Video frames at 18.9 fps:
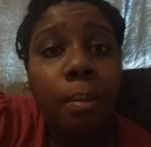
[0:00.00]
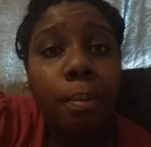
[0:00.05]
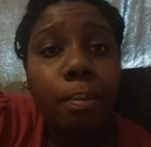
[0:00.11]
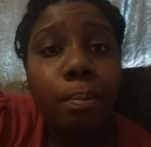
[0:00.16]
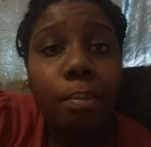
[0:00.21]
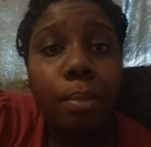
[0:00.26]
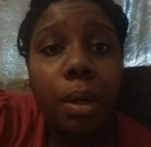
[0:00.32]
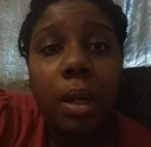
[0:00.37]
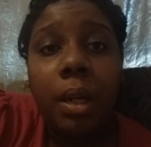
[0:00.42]

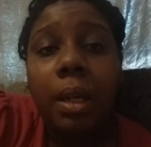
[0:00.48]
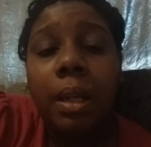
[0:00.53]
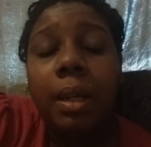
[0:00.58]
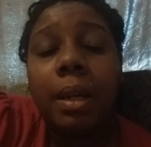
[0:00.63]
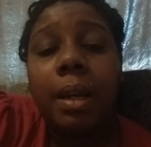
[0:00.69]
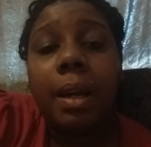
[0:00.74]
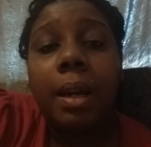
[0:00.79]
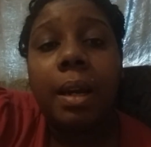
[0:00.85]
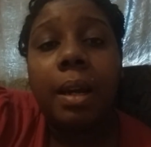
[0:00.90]

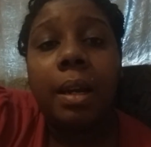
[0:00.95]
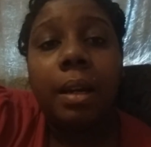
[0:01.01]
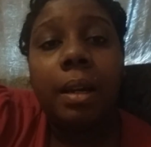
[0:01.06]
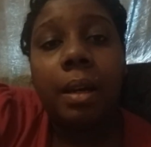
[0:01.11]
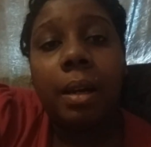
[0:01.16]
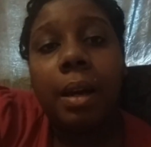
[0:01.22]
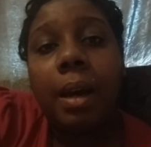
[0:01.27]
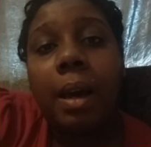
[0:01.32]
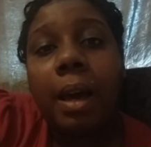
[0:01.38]
But
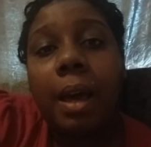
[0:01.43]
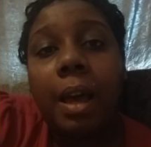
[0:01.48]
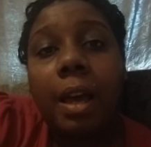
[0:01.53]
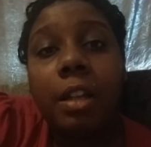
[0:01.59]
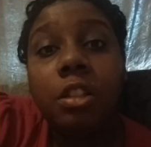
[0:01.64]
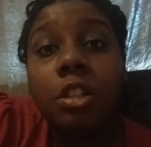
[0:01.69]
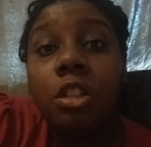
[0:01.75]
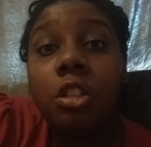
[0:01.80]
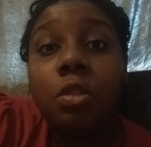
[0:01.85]

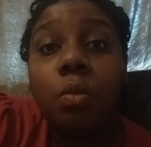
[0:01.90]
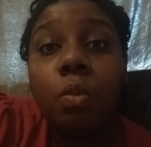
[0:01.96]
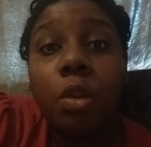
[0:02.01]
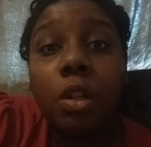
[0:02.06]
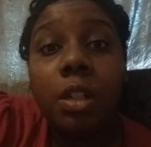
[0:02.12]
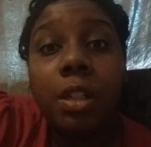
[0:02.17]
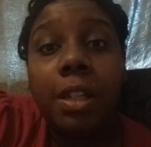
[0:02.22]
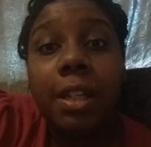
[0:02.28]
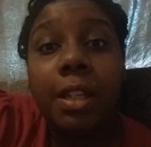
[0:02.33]
I just
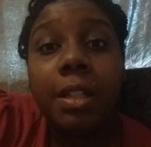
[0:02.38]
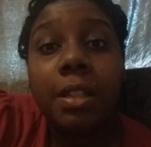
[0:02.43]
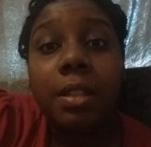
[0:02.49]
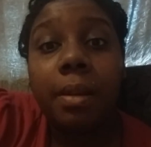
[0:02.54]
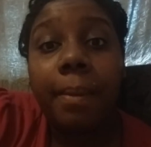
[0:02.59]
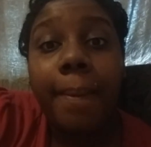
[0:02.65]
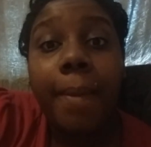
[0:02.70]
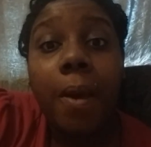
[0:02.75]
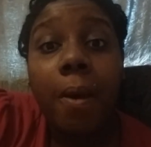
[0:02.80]
want to get
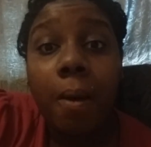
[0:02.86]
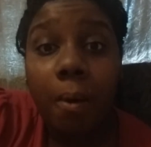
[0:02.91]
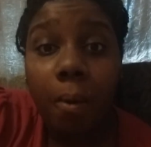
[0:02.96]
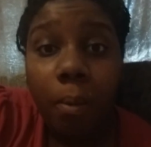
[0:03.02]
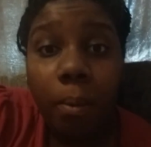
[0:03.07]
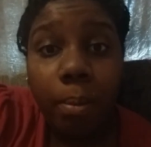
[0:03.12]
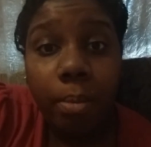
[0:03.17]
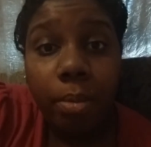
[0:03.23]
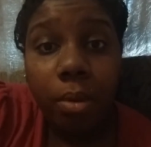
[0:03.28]
some help.